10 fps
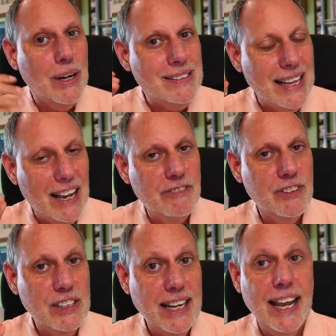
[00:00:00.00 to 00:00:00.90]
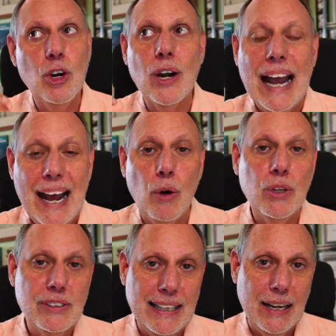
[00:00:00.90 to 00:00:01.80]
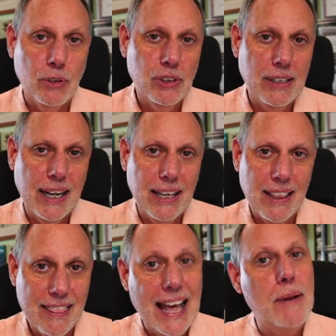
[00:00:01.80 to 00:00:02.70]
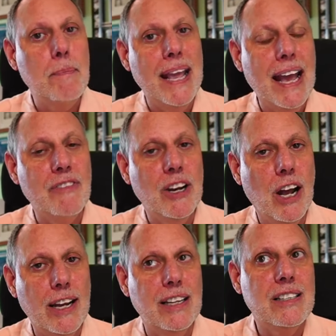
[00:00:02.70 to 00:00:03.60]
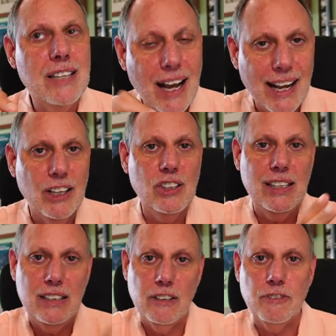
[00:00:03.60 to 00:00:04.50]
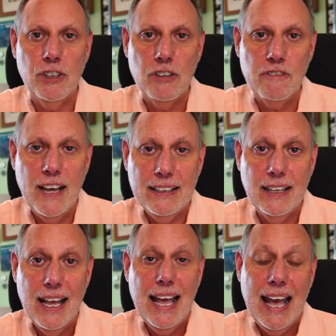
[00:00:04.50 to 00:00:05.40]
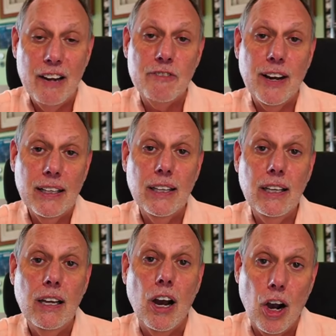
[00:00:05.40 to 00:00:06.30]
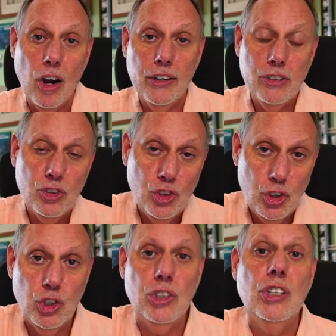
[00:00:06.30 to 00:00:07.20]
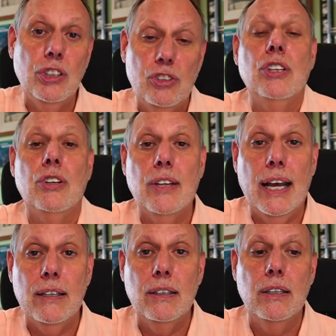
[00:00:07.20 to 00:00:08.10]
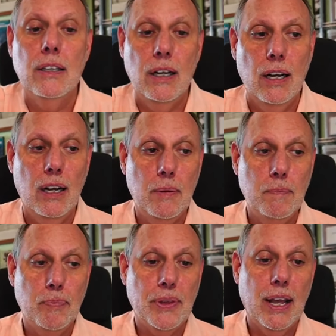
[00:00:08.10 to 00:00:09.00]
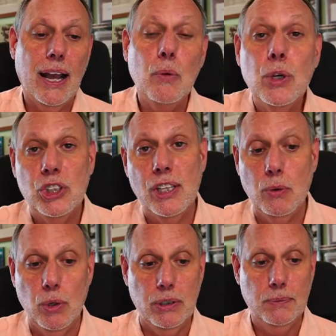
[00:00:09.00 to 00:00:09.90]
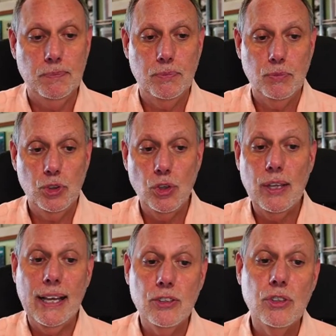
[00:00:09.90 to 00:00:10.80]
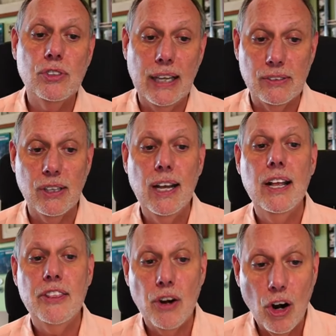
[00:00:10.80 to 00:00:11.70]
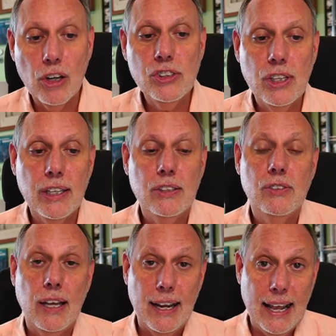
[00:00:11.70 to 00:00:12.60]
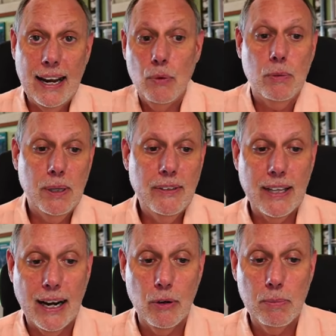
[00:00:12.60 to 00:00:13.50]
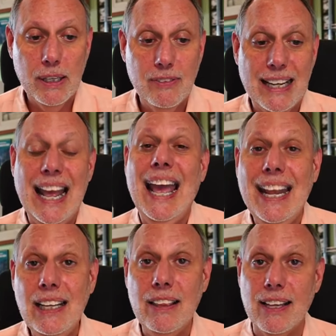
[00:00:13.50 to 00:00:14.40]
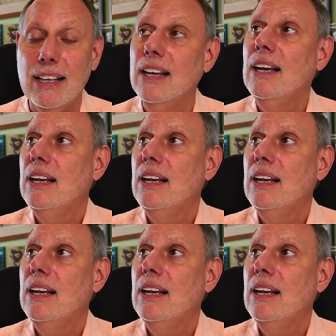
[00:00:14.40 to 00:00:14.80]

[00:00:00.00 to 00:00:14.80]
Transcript: when it's every day or hours and hours a day, that may have a, an entirely different effect. And frankly, artists should consider that. Um, I wish they would. So the answer is yes. There are studies, and, and I would believe that. I would believe that anything,